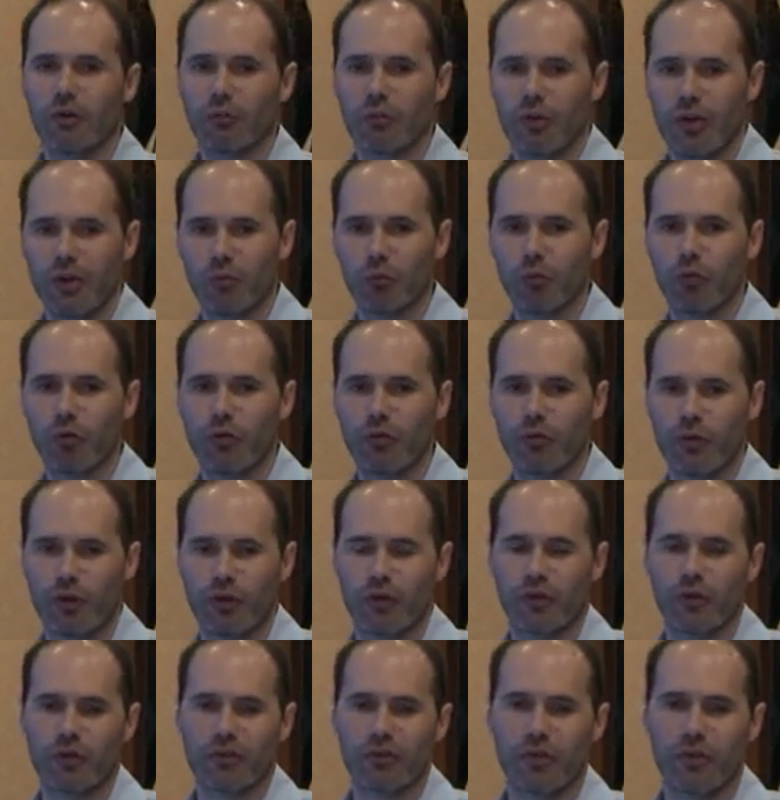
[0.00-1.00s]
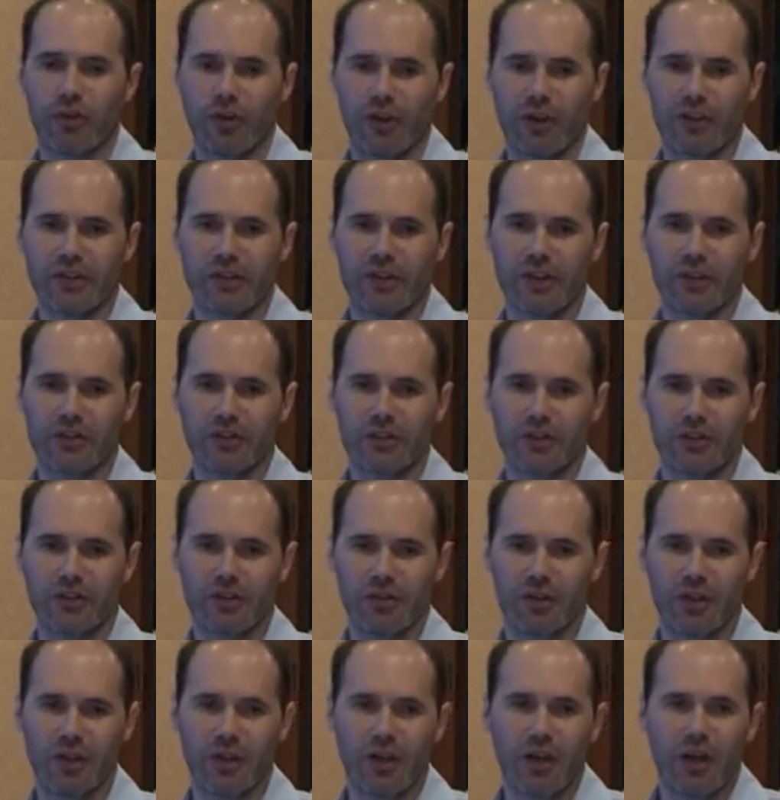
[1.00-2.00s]
improved glucose utilization
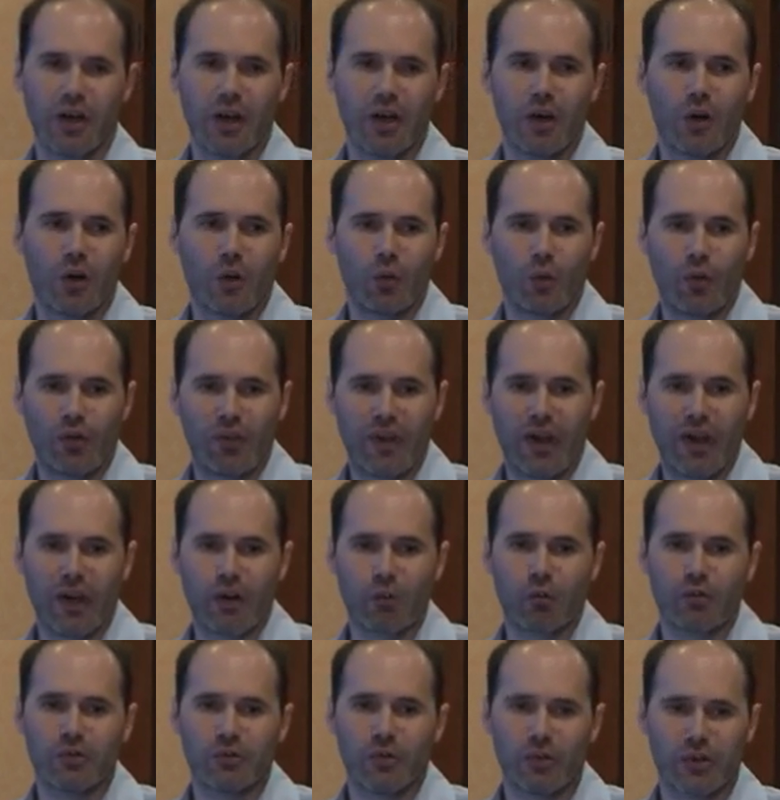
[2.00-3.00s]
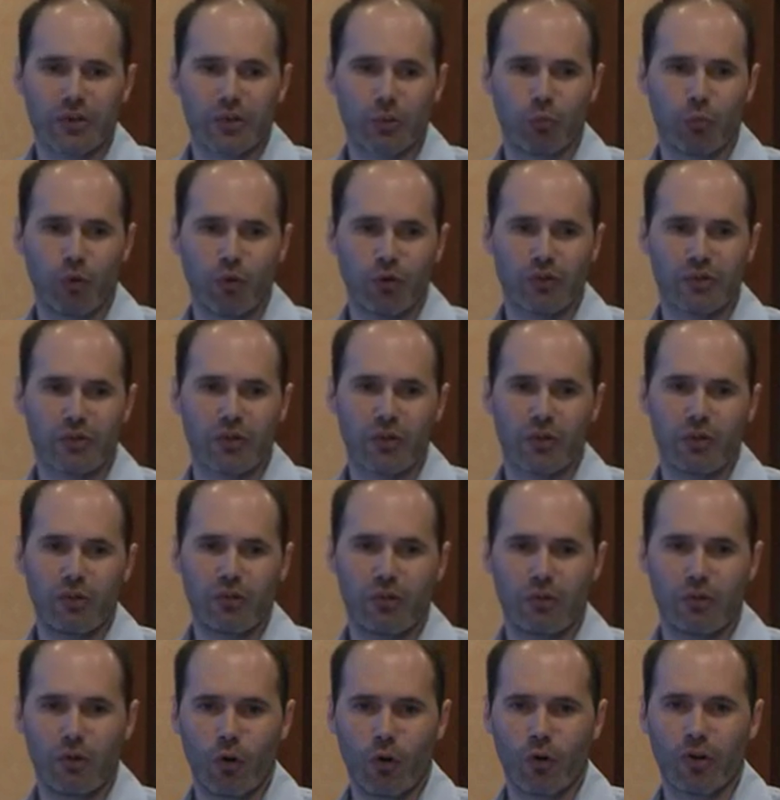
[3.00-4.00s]
when the animals are exposed to
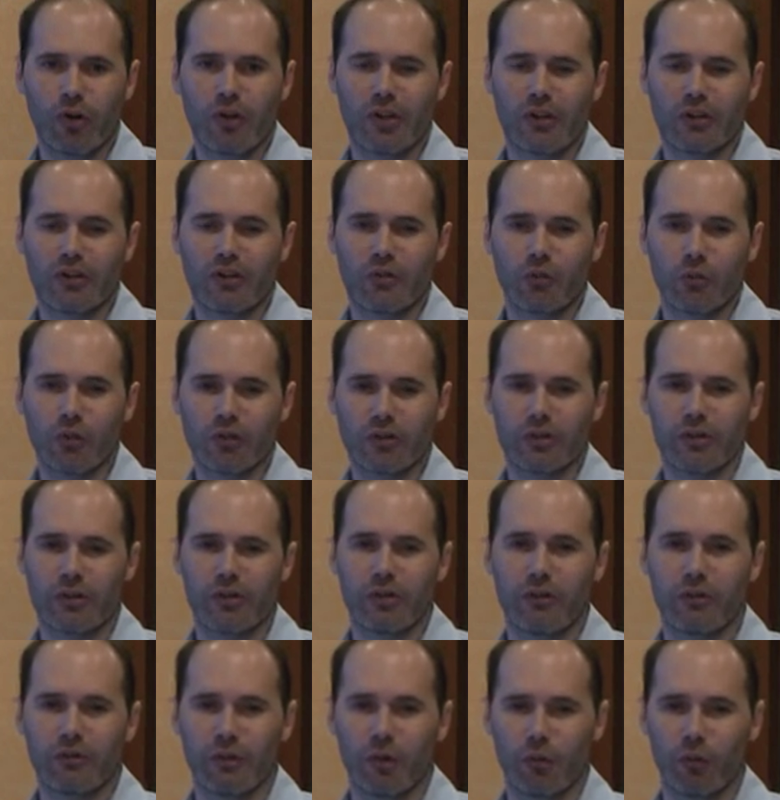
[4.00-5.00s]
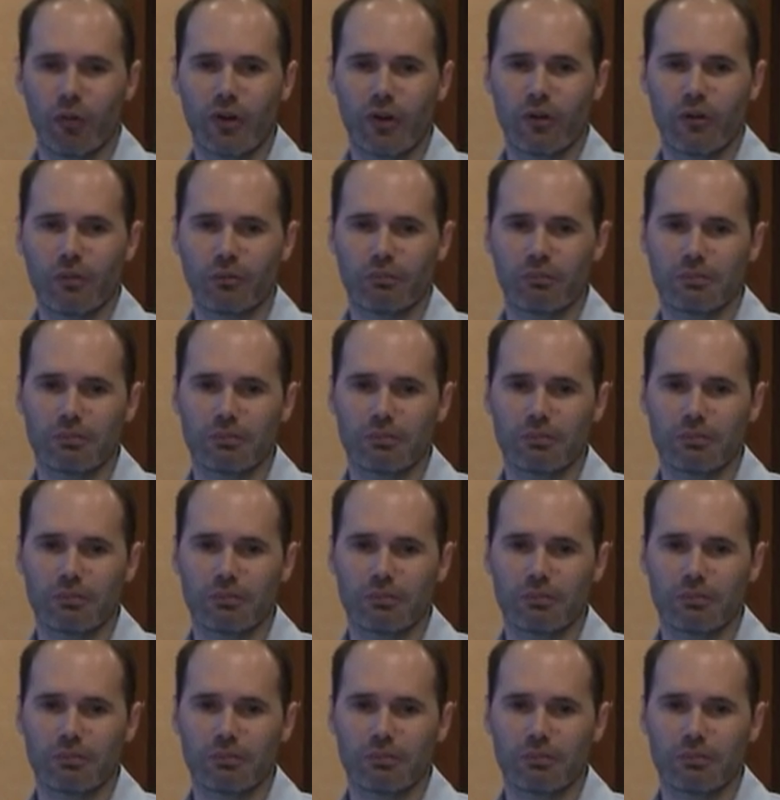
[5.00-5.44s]
lower concentration of deuterium.